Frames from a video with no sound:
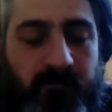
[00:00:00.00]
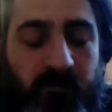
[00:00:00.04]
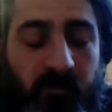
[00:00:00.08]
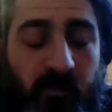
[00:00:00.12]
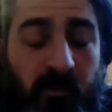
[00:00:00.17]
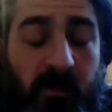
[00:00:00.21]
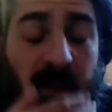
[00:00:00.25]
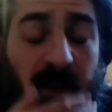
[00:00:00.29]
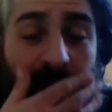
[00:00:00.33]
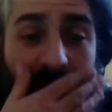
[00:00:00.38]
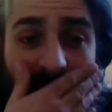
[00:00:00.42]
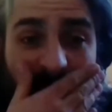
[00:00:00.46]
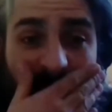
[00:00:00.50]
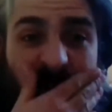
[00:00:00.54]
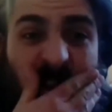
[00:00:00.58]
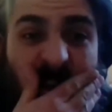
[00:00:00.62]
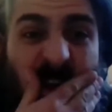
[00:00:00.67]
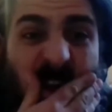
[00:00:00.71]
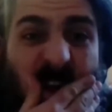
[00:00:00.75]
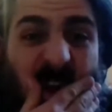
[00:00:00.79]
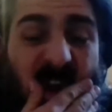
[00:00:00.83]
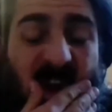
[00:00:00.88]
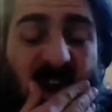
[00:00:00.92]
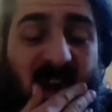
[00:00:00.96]

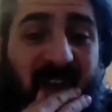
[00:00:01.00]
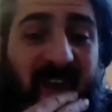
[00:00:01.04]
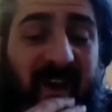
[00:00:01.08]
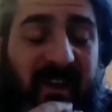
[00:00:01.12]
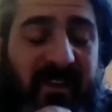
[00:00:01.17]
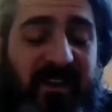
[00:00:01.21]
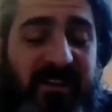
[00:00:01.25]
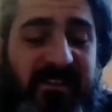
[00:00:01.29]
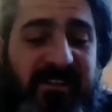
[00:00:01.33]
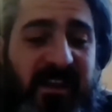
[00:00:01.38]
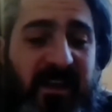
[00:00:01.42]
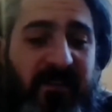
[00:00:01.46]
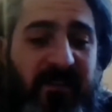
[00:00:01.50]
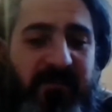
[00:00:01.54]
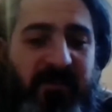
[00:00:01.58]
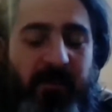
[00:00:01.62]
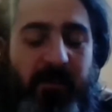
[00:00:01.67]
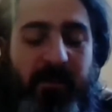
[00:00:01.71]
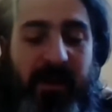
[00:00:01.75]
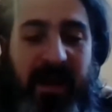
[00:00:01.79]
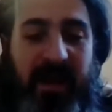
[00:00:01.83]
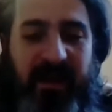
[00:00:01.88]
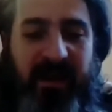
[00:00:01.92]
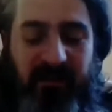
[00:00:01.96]
Yeah, that's half the
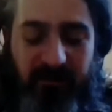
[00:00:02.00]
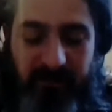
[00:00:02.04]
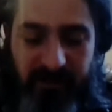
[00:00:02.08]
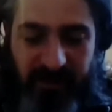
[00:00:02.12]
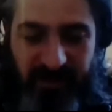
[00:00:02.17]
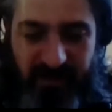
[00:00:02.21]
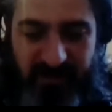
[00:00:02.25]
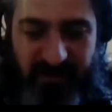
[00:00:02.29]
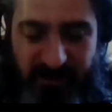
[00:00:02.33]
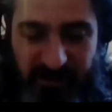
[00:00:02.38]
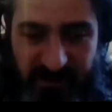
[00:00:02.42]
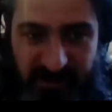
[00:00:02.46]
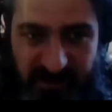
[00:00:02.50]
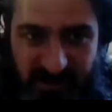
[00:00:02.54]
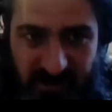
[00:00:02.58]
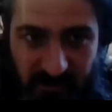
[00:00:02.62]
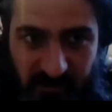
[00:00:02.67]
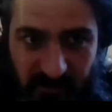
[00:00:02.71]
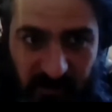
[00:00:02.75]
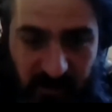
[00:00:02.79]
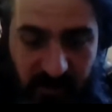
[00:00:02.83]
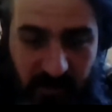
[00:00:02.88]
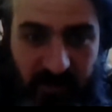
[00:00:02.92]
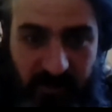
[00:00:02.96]
battle, right? Especially if
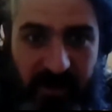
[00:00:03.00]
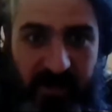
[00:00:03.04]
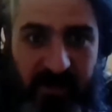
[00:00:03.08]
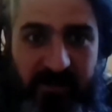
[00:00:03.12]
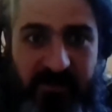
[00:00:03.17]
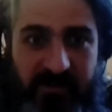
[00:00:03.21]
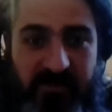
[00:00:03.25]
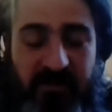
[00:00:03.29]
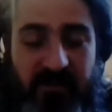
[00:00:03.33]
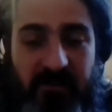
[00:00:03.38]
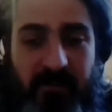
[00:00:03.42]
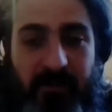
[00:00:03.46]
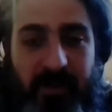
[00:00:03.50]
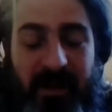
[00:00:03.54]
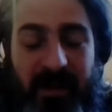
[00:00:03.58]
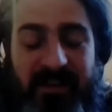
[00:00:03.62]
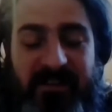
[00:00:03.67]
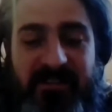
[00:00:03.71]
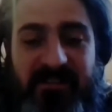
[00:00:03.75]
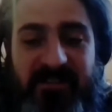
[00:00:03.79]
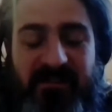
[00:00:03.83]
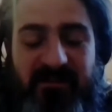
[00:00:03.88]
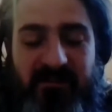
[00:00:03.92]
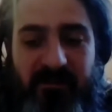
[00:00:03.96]
you're doing any sort of
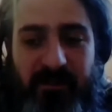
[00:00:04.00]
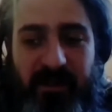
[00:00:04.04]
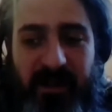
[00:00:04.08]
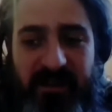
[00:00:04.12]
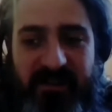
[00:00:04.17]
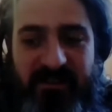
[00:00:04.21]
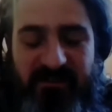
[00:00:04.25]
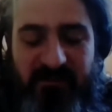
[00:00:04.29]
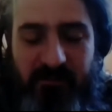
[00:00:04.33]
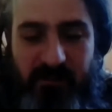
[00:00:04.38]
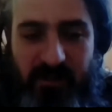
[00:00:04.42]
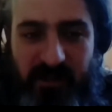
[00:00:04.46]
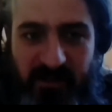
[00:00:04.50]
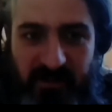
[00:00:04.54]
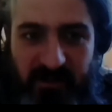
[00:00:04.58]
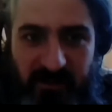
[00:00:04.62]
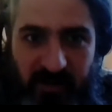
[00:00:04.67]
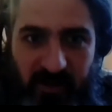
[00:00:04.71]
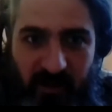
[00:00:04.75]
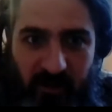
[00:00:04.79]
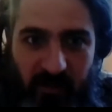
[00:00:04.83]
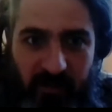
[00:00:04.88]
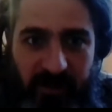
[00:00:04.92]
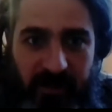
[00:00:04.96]
passive
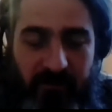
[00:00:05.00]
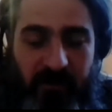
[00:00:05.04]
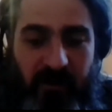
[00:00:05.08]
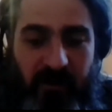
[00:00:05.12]
building or whatever,